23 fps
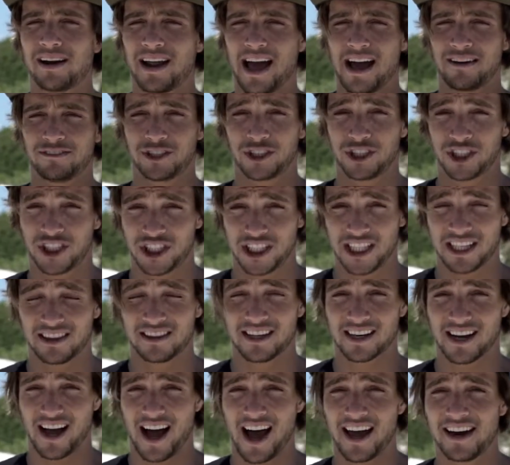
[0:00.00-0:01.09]
and I have to sheet the
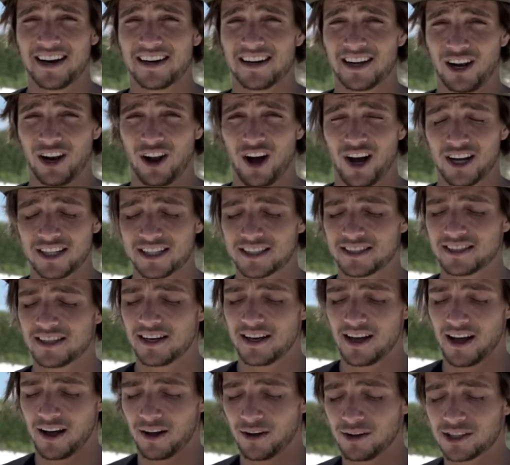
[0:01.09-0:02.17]
kite in a lot,
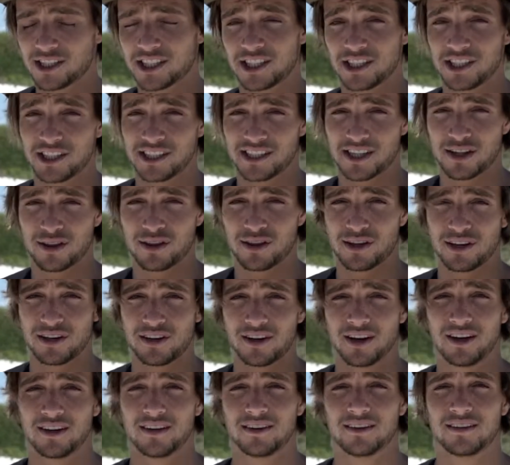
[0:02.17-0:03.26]
I also use the third
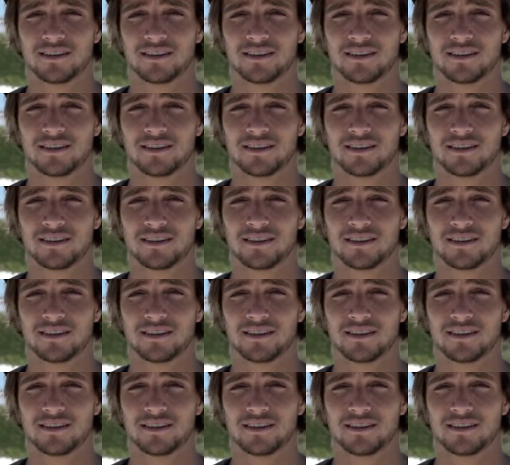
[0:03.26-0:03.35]
knot.